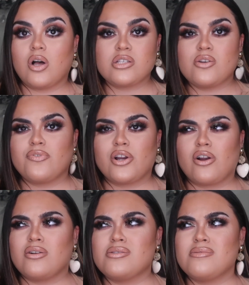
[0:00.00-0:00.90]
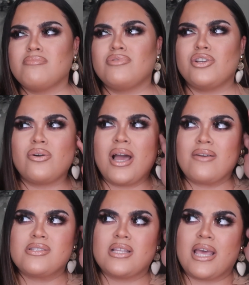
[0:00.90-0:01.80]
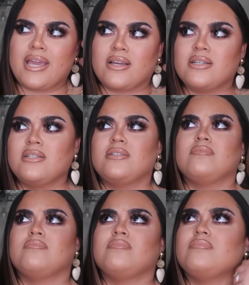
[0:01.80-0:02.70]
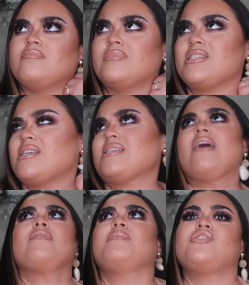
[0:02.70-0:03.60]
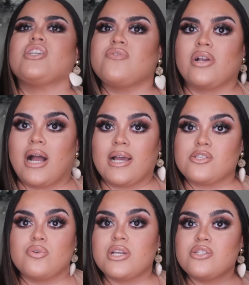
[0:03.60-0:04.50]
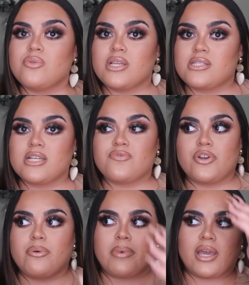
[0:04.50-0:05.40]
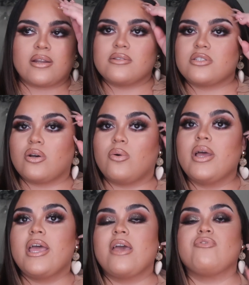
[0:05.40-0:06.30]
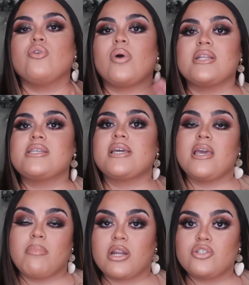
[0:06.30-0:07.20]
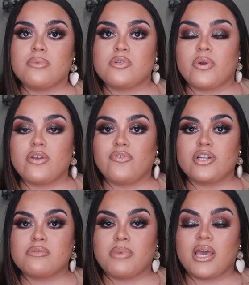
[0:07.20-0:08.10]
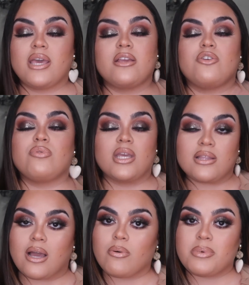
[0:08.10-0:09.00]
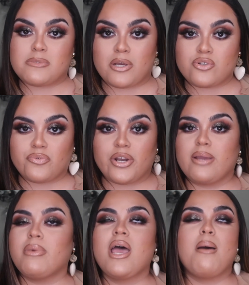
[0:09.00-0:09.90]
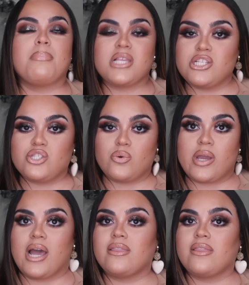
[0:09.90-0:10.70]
Also for girls, you don't have to like, this doesn't have to be just for guys. You can do these things for your man. So if you want to take him on a trip to where you first met and you think that would be special for him, please do it.